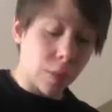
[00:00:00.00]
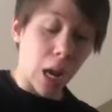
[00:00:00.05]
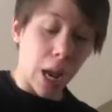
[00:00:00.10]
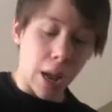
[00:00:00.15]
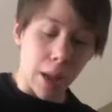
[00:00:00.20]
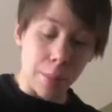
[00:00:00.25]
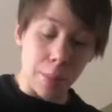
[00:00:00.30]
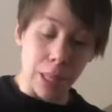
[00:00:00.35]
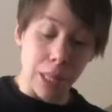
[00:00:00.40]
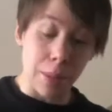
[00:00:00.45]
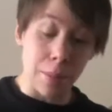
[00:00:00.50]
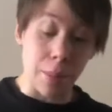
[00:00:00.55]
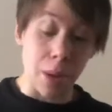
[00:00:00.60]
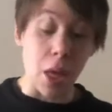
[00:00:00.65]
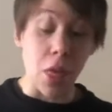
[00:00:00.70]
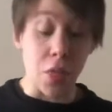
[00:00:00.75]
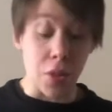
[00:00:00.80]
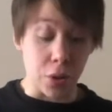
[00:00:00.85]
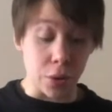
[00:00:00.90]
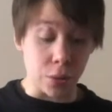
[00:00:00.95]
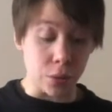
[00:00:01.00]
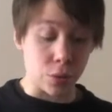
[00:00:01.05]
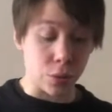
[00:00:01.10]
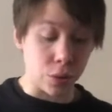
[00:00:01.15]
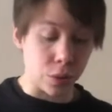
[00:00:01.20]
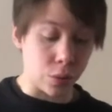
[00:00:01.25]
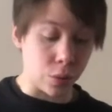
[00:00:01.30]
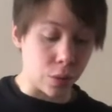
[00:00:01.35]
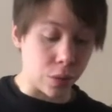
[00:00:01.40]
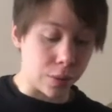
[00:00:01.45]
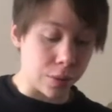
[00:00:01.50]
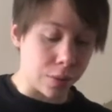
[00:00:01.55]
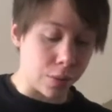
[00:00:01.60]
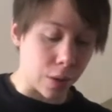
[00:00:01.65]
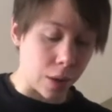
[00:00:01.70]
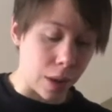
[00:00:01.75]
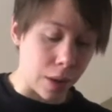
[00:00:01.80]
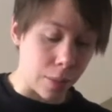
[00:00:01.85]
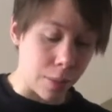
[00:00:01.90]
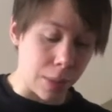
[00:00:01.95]
I blame the grocery store for
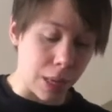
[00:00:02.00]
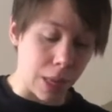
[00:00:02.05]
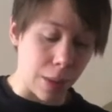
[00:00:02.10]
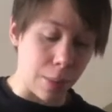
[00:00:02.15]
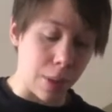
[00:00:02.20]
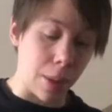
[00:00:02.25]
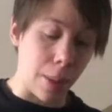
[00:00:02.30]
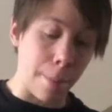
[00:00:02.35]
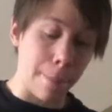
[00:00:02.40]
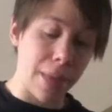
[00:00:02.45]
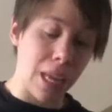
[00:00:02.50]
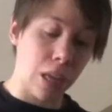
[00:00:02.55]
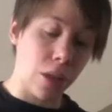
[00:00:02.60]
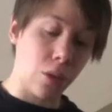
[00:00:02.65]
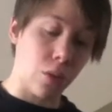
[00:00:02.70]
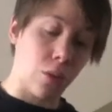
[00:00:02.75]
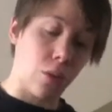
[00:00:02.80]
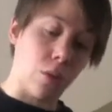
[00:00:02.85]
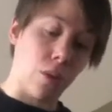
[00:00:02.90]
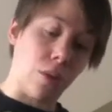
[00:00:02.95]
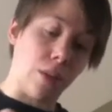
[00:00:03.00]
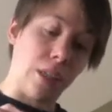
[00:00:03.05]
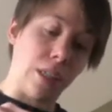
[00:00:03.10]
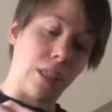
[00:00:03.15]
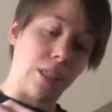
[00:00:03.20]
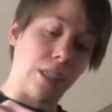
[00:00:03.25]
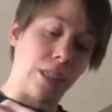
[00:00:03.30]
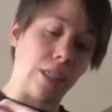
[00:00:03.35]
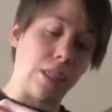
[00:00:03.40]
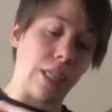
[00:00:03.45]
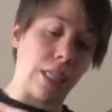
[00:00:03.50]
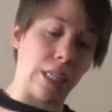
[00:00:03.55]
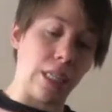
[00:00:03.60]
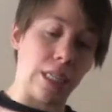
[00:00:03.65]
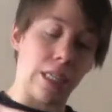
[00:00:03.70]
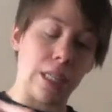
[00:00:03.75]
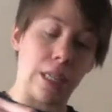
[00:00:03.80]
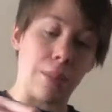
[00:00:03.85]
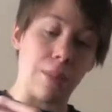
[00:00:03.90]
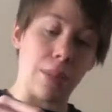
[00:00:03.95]
making me pick through all these and take
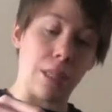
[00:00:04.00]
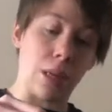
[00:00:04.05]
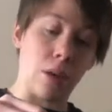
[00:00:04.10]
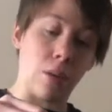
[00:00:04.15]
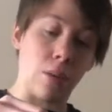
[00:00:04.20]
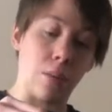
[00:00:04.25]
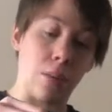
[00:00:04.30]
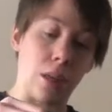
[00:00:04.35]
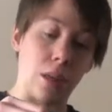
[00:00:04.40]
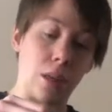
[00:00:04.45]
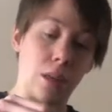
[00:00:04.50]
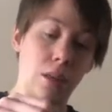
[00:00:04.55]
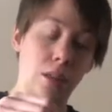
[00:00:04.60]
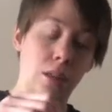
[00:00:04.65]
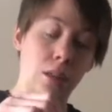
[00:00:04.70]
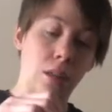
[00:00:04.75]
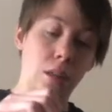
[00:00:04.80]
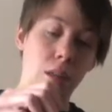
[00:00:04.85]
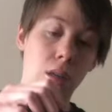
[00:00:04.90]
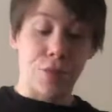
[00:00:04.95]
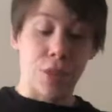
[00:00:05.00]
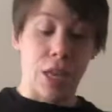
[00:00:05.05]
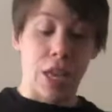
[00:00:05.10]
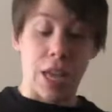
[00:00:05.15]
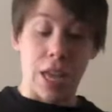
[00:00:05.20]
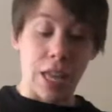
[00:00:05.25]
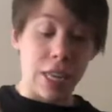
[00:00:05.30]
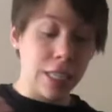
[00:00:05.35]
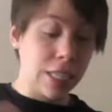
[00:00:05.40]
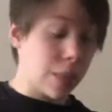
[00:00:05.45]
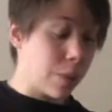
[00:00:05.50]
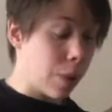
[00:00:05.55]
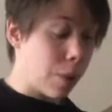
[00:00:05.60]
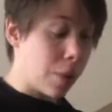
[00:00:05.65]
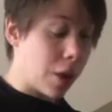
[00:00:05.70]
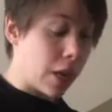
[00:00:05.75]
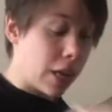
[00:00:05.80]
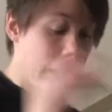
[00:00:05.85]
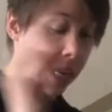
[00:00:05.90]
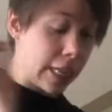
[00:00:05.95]
the stems out, because anytime I
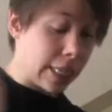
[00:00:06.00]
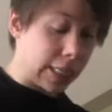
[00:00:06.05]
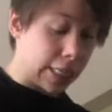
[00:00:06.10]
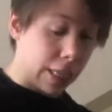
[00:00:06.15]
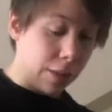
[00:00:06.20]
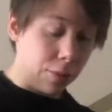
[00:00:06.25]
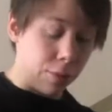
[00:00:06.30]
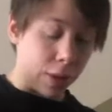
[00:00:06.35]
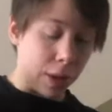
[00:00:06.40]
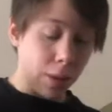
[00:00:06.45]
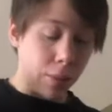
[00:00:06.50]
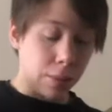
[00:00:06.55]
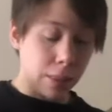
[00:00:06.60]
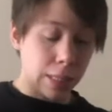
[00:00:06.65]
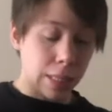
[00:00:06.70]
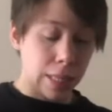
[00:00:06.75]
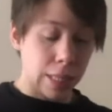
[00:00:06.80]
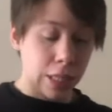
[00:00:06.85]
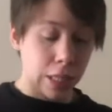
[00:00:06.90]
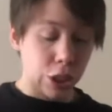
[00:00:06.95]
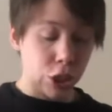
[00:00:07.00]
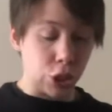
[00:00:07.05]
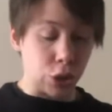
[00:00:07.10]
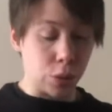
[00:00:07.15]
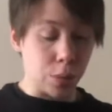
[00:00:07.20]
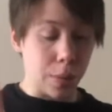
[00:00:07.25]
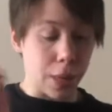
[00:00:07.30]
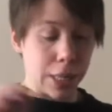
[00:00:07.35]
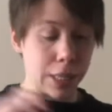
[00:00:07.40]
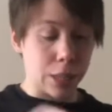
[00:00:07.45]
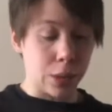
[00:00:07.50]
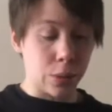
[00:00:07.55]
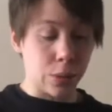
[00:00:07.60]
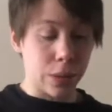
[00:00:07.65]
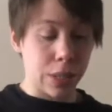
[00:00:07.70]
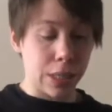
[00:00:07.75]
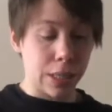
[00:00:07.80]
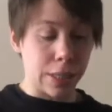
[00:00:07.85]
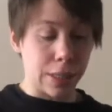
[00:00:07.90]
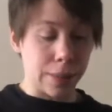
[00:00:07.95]
bought it at Safeway, it wasn't an issue, but no
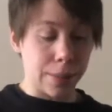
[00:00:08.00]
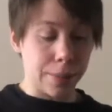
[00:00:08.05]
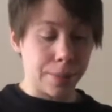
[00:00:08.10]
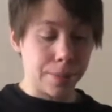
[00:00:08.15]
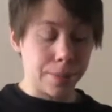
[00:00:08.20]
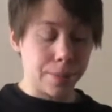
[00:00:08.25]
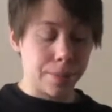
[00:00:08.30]
time.